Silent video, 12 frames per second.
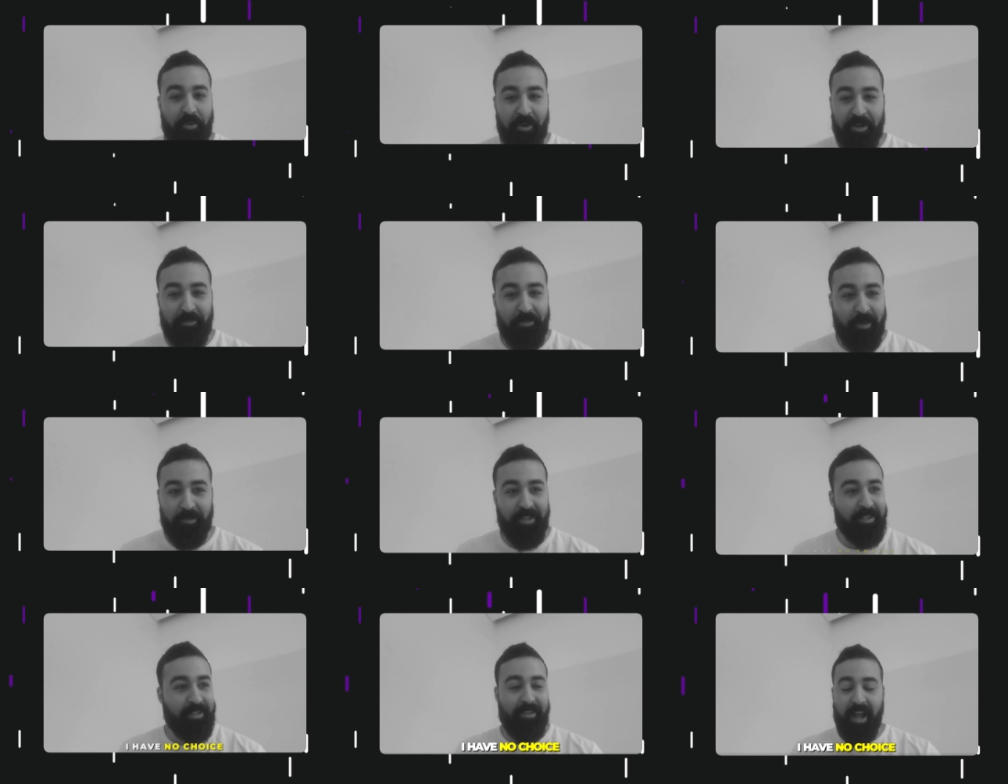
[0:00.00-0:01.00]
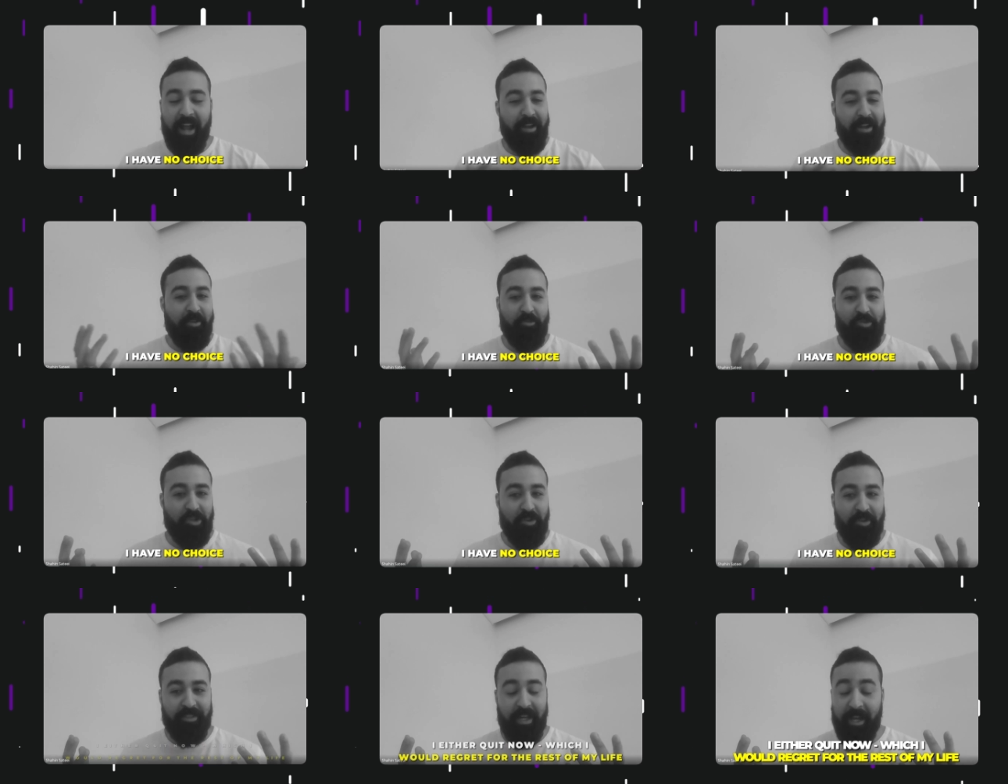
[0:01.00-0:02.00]
a point where I was like, I have no
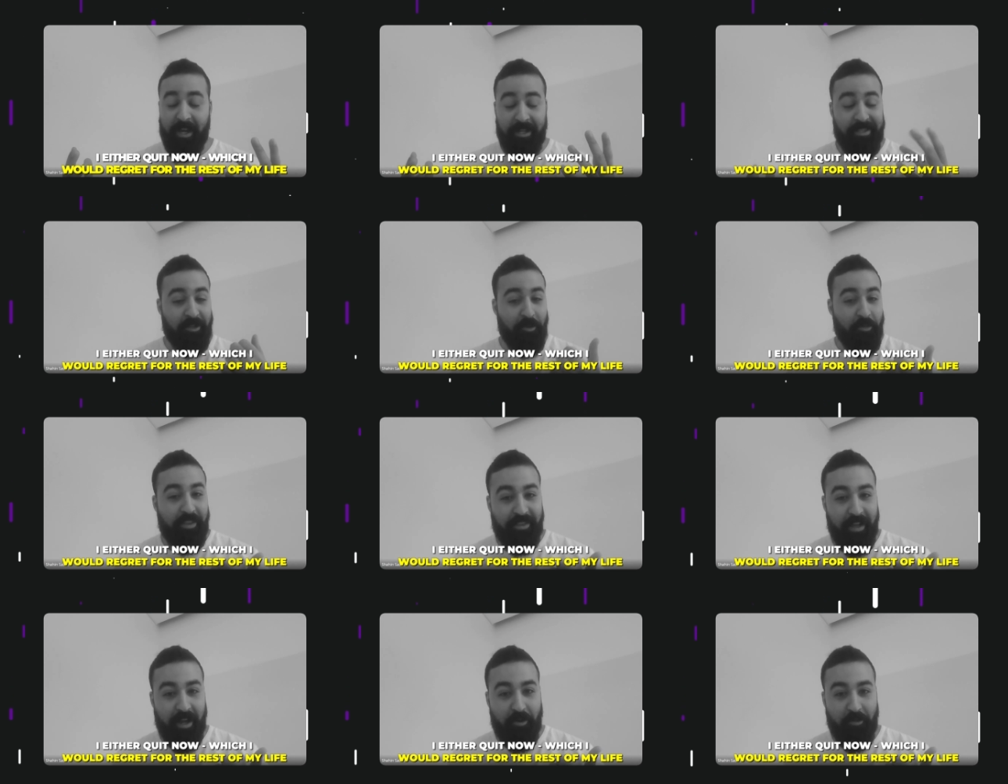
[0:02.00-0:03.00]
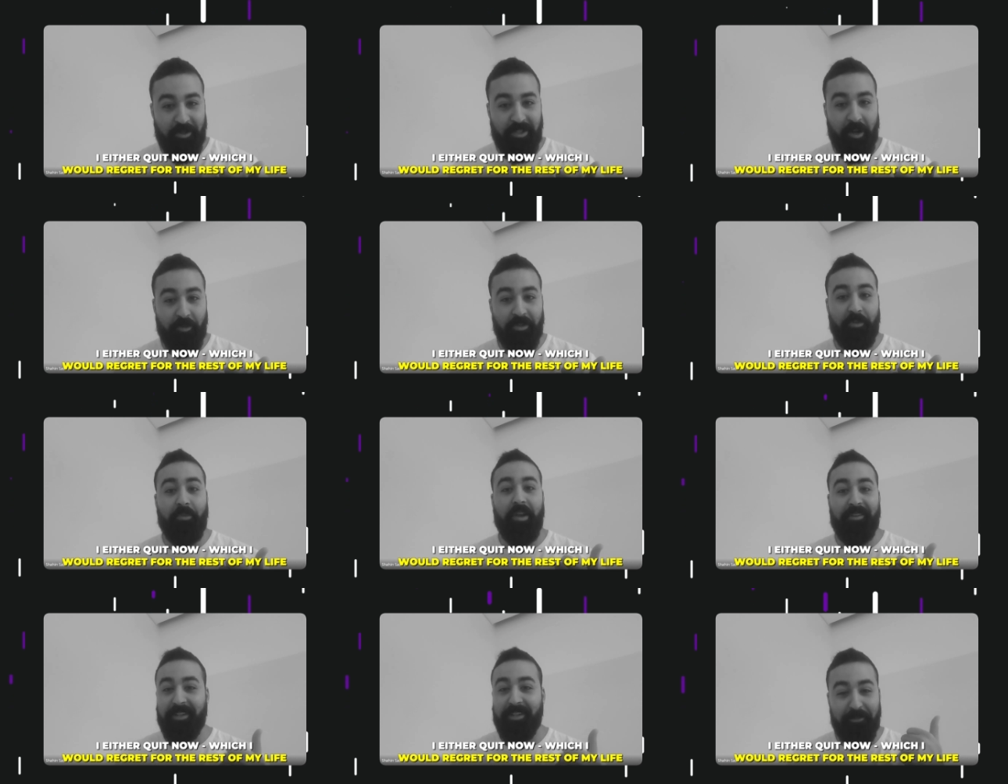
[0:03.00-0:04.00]
choice. I either quit now, which I
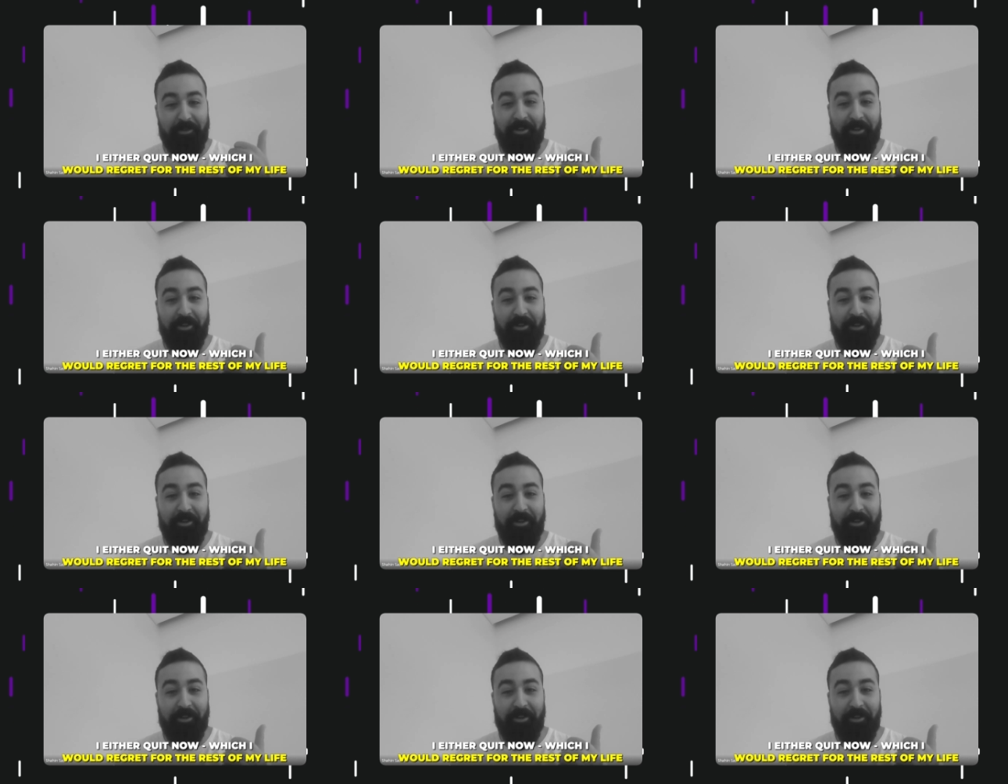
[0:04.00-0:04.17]
would regret